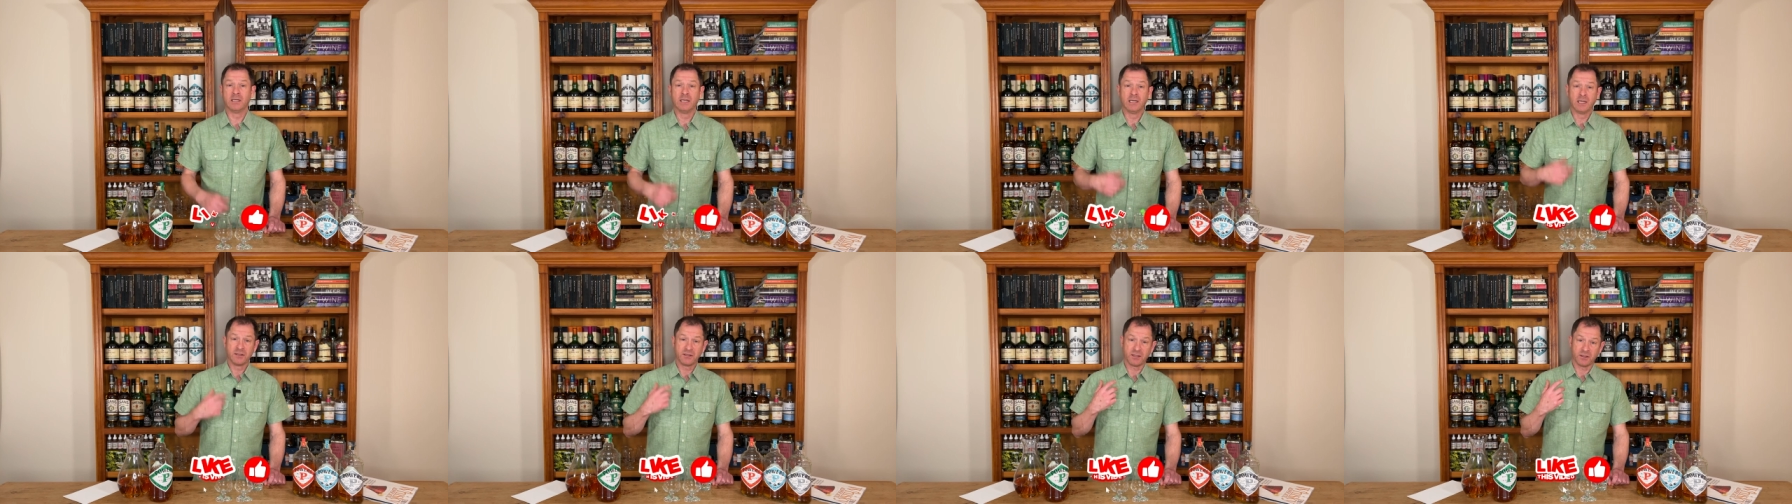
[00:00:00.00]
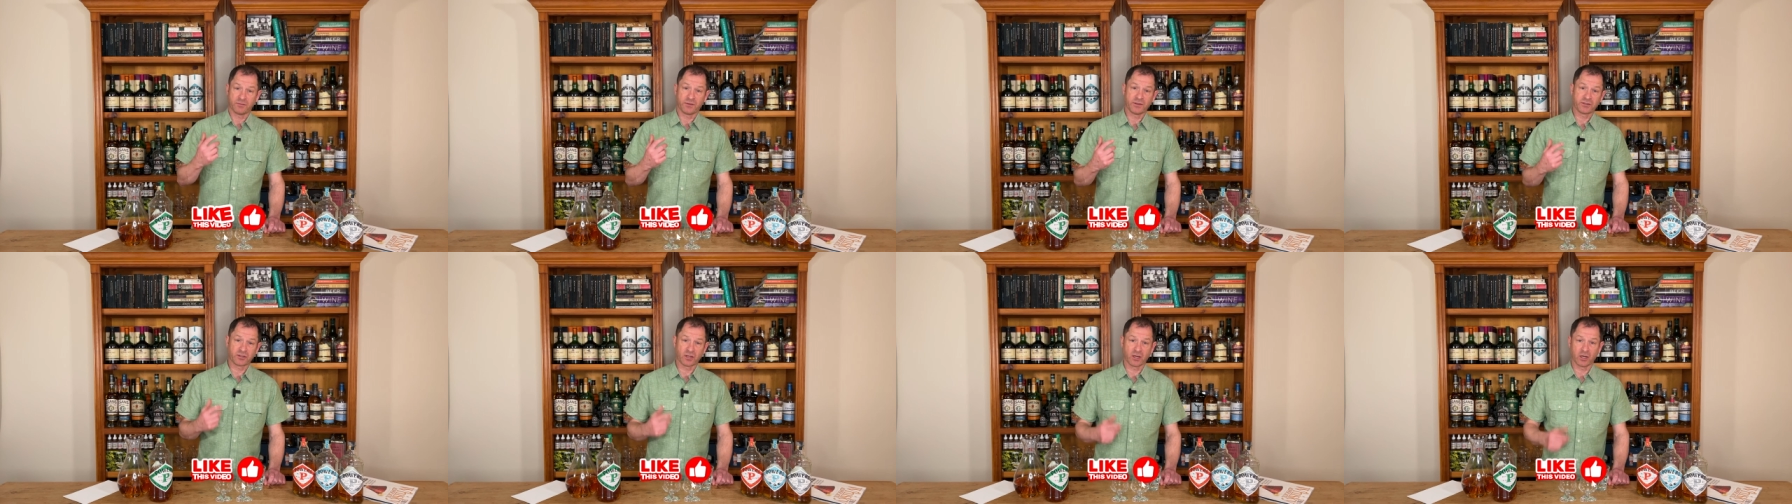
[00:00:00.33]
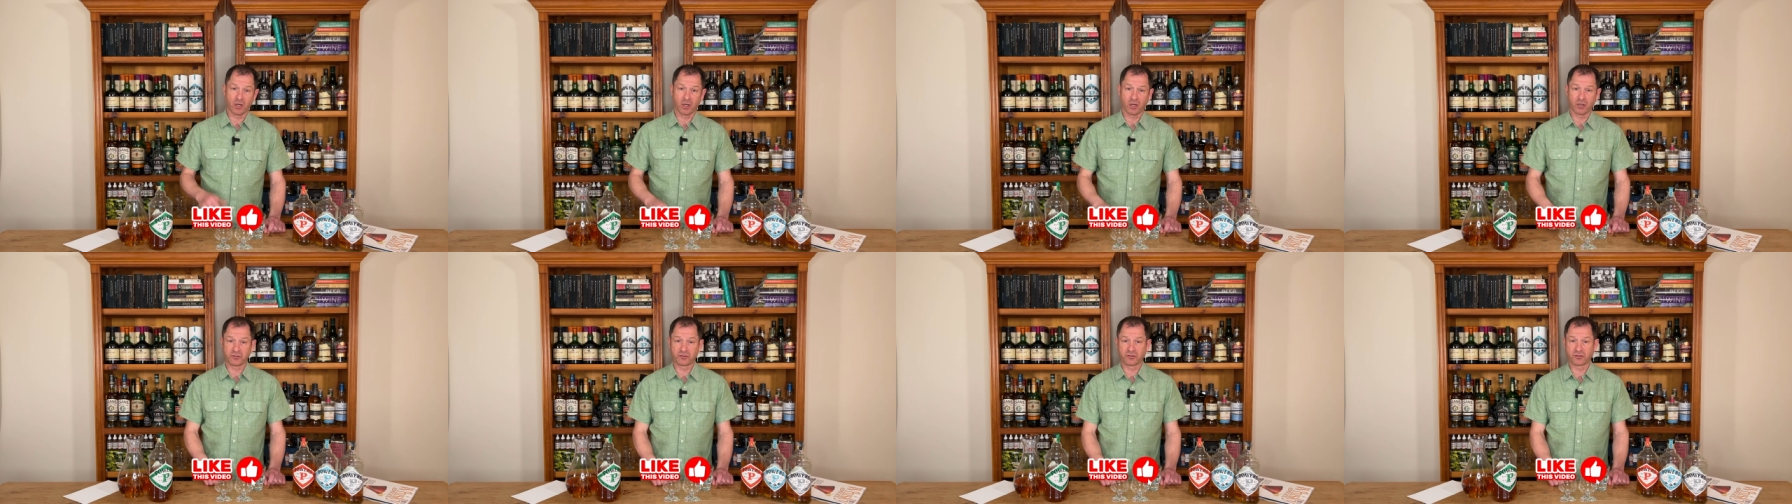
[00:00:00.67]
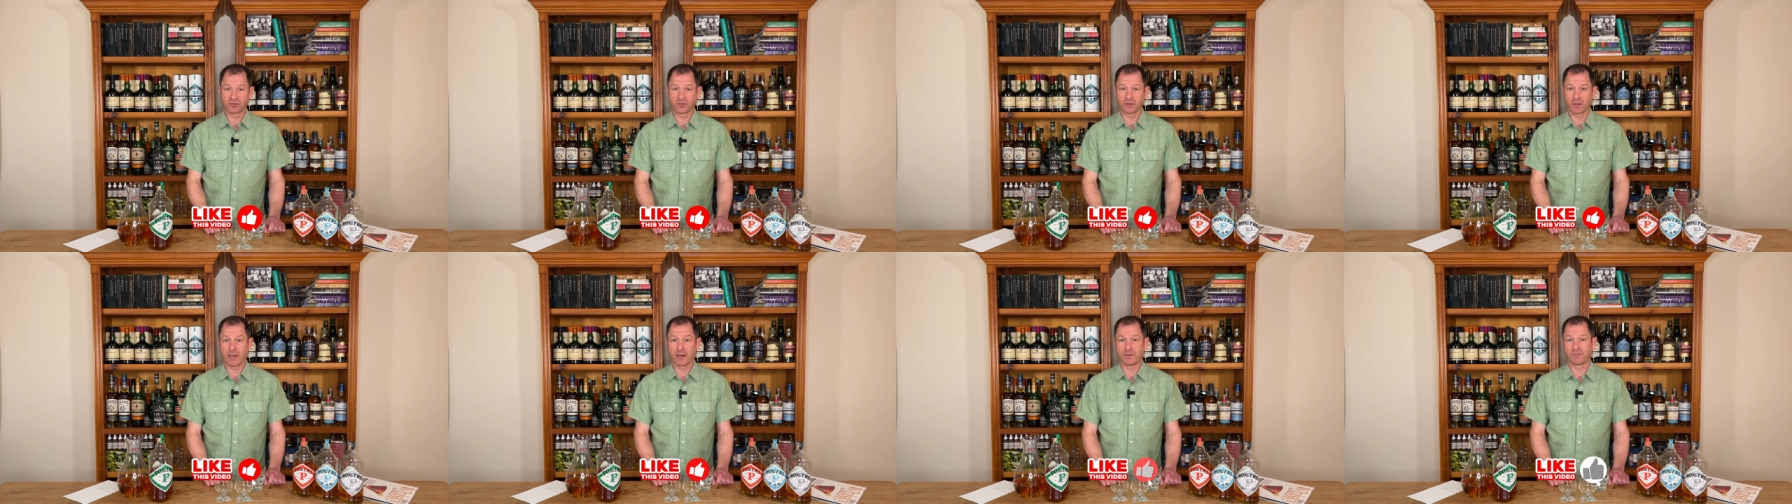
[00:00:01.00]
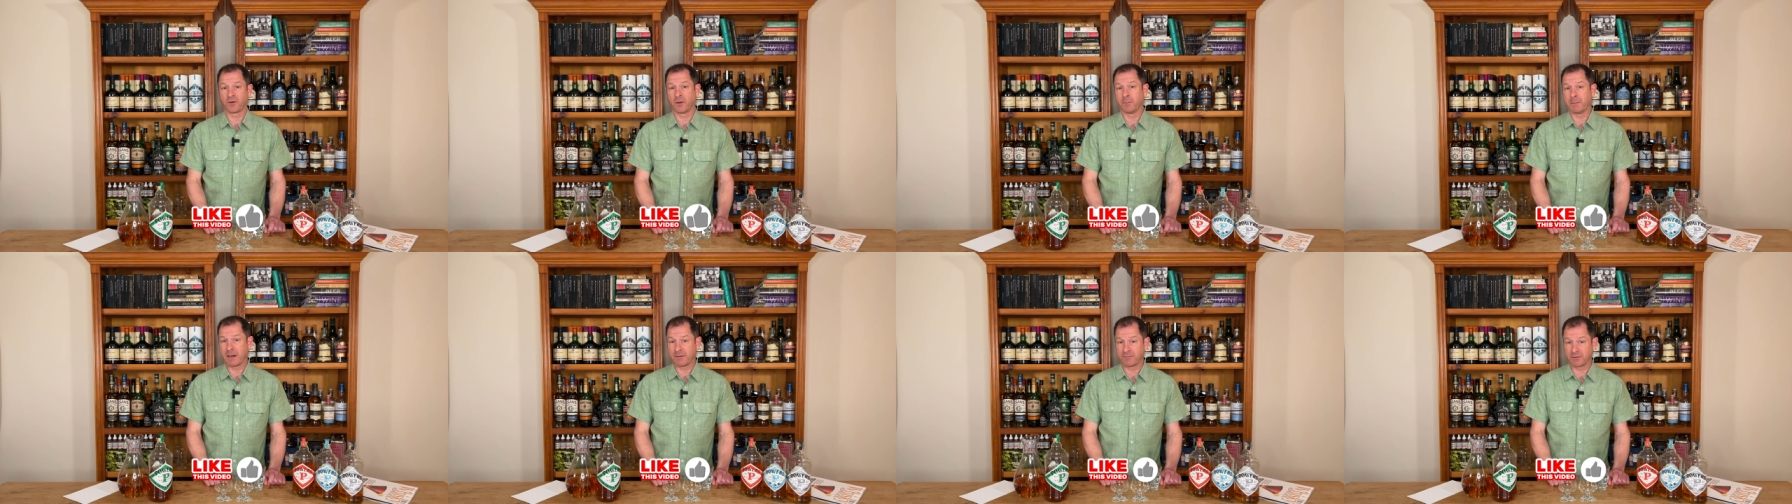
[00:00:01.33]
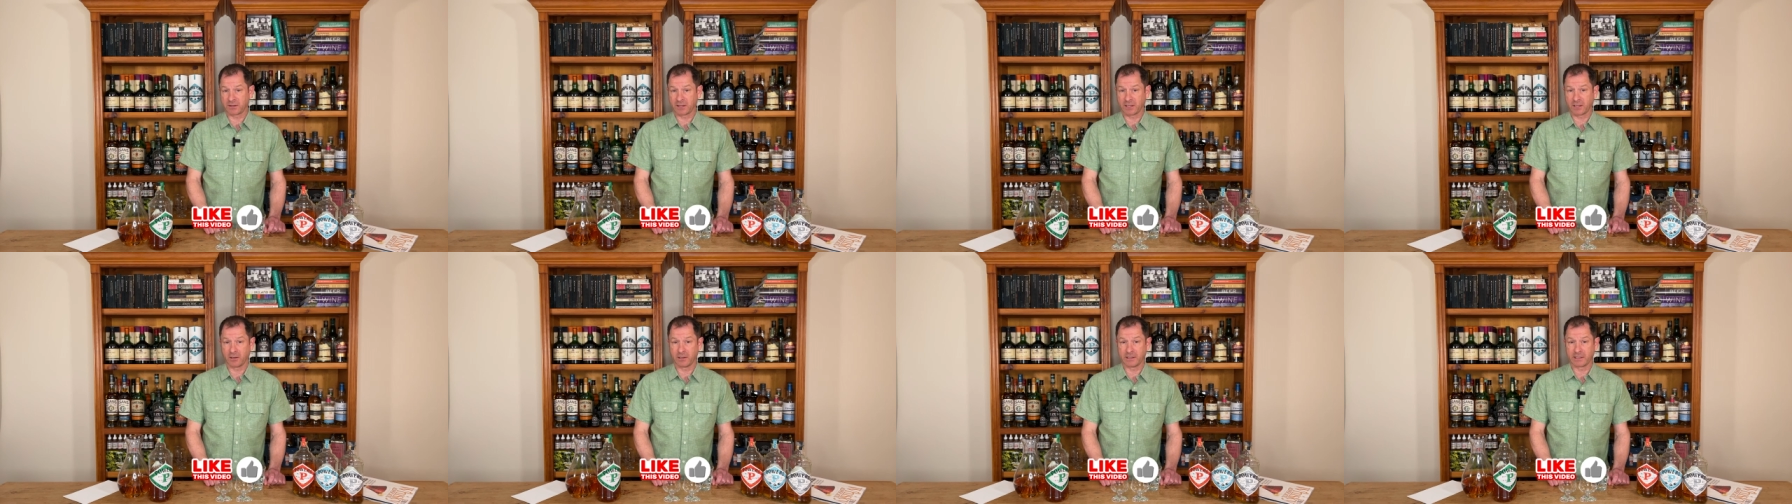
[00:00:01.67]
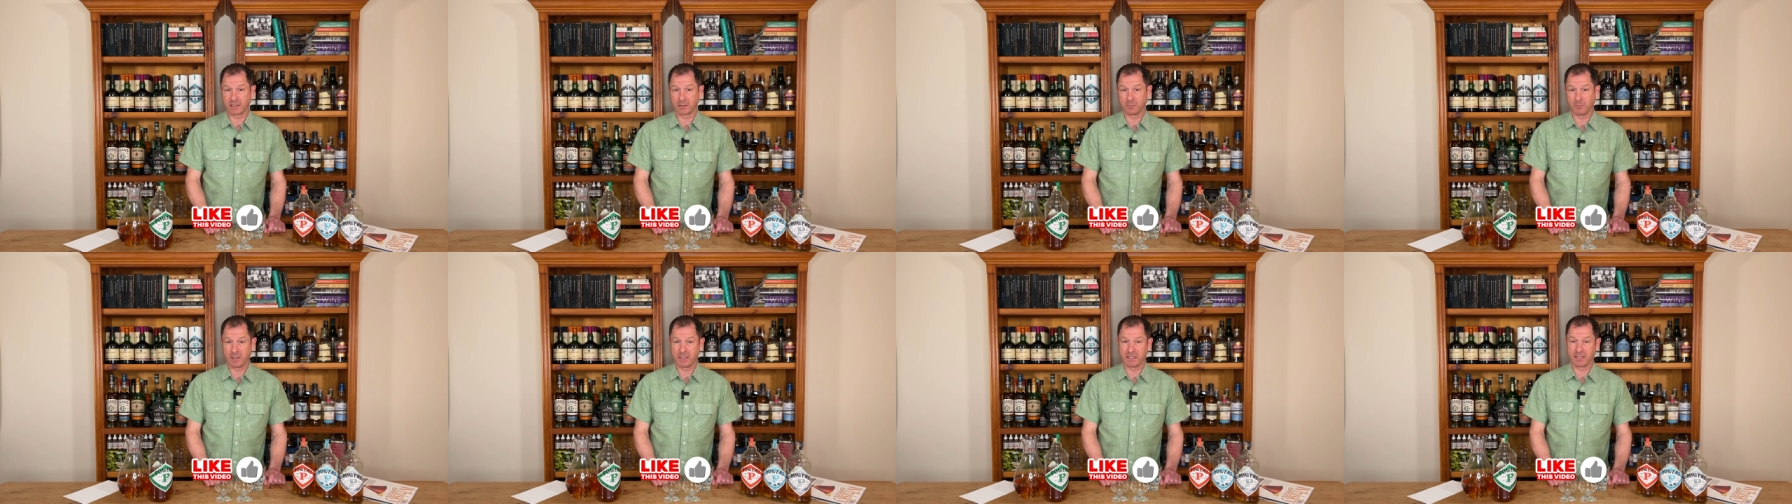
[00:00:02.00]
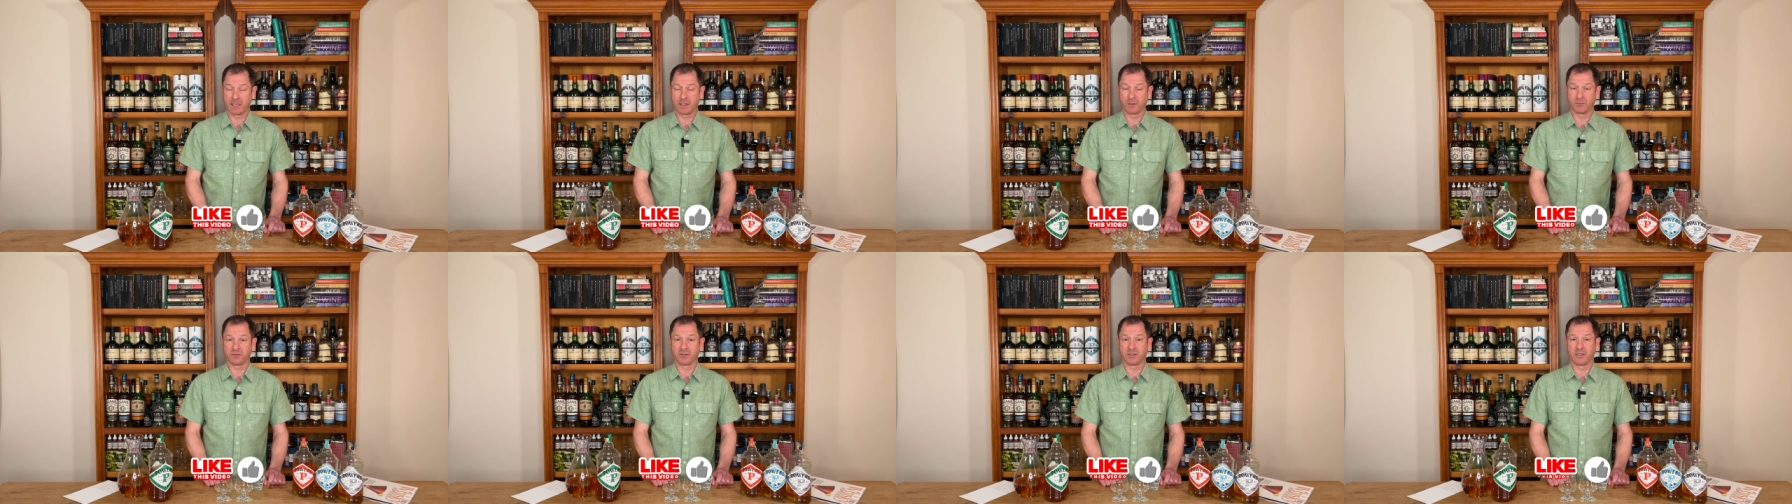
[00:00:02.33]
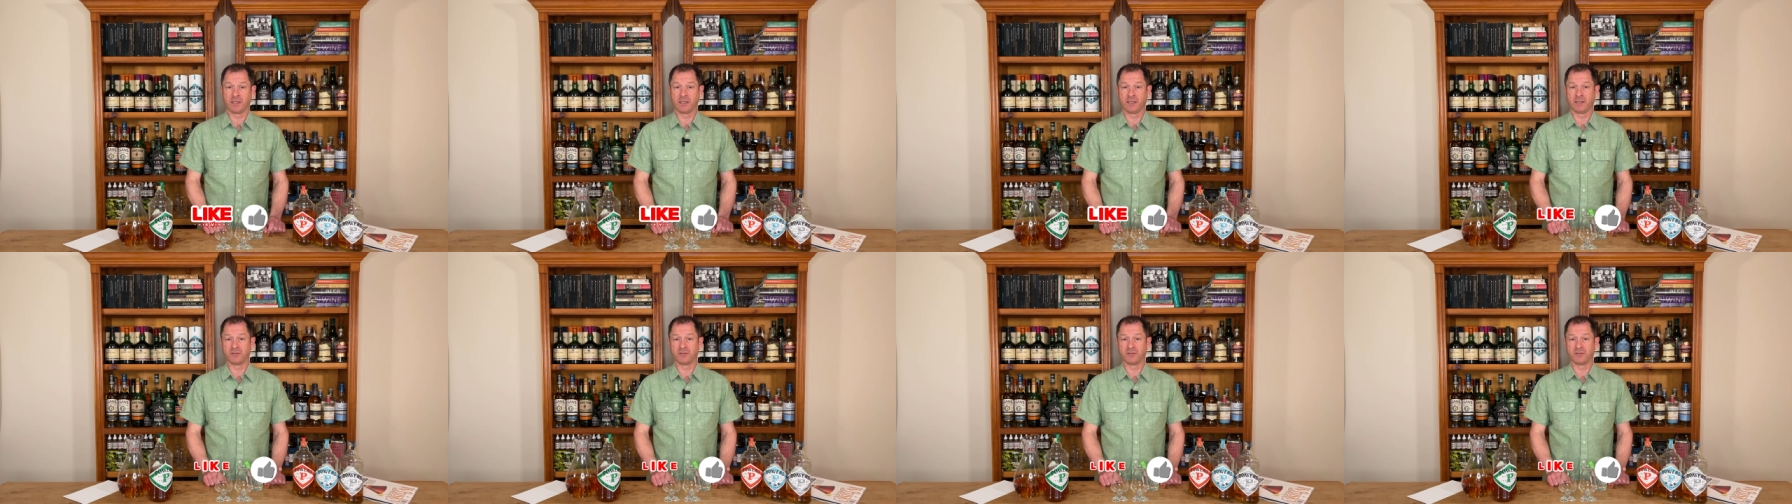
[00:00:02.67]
and the official launch uh, from everything I can make out